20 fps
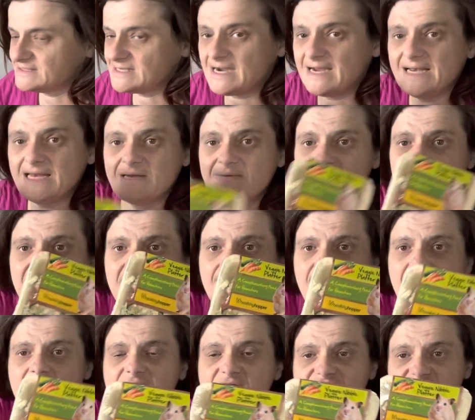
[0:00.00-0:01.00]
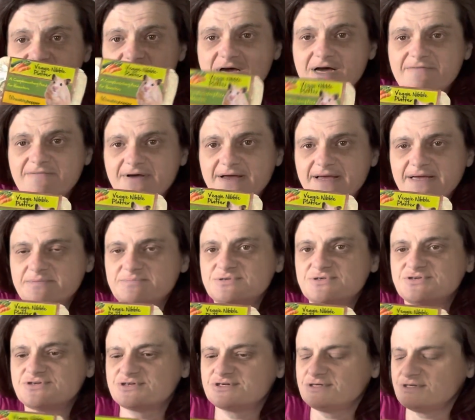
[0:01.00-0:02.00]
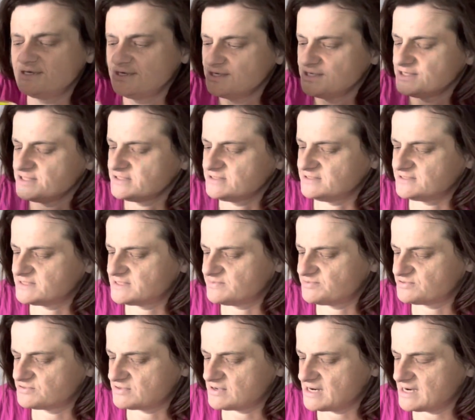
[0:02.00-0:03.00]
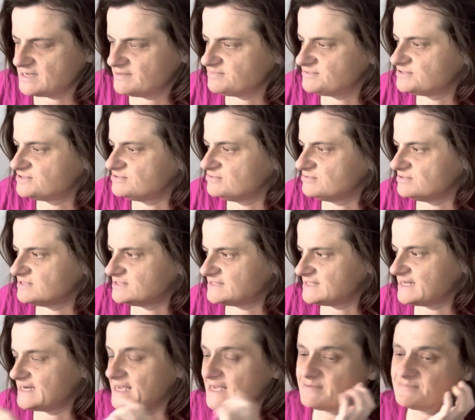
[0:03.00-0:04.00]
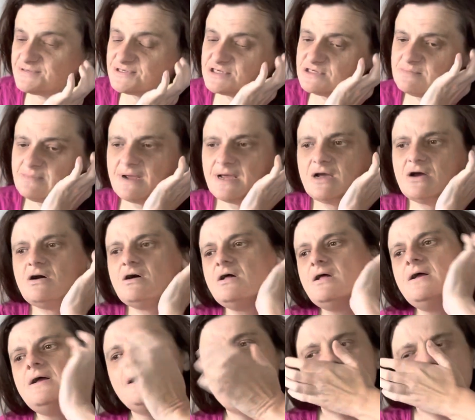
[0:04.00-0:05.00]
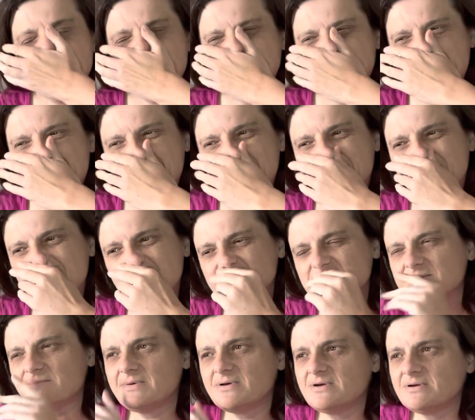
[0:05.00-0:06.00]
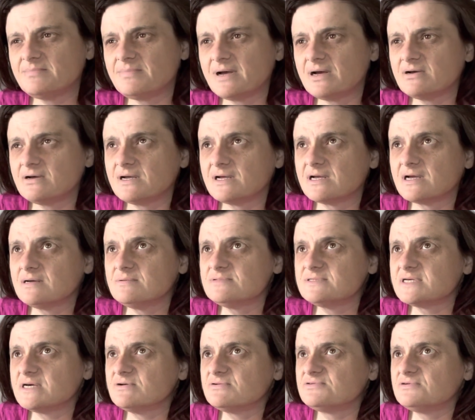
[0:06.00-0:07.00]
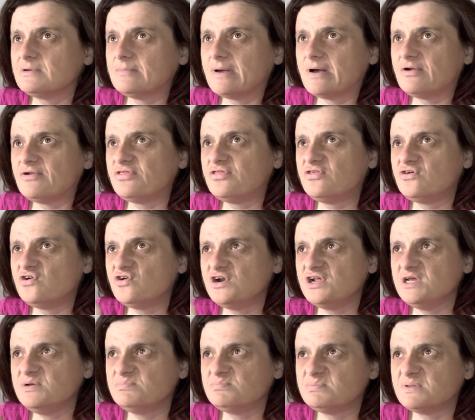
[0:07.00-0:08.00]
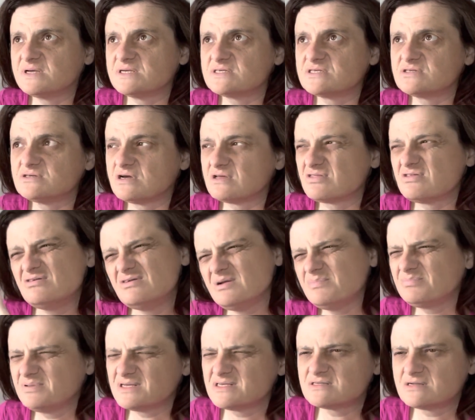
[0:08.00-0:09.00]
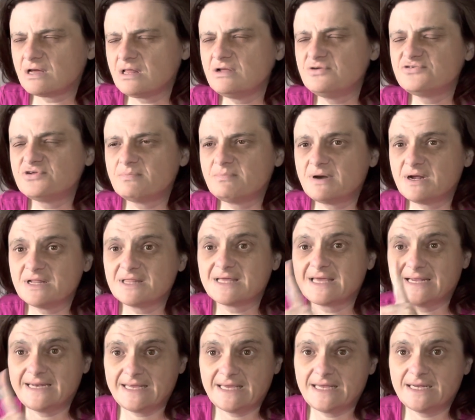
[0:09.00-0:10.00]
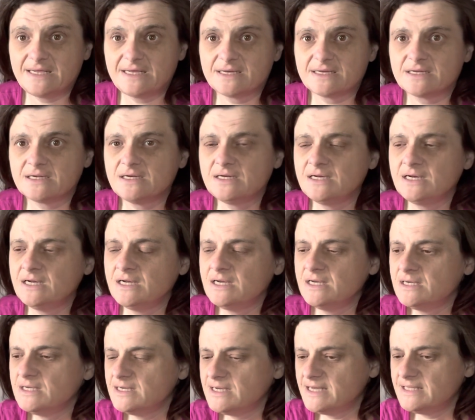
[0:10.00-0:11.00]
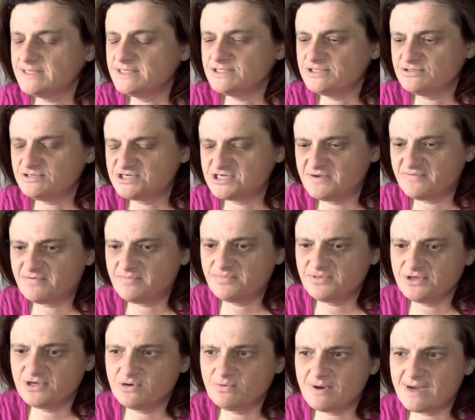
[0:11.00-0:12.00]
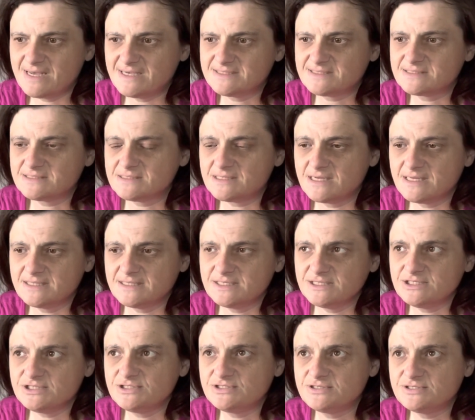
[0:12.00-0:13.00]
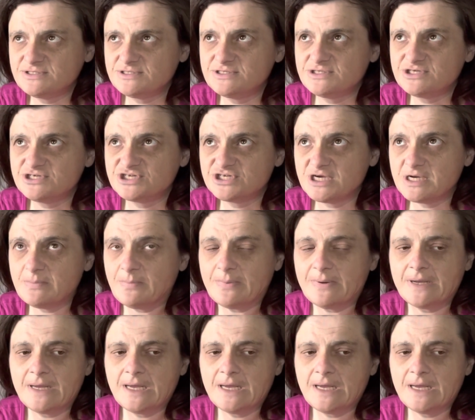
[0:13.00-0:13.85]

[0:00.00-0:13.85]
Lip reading: Highly recommend if you have a hamster, just subscribe to Send Hamster Mail. And again, it comes out to about $30 plus a month Canadian, and they do ship from the US, and they ship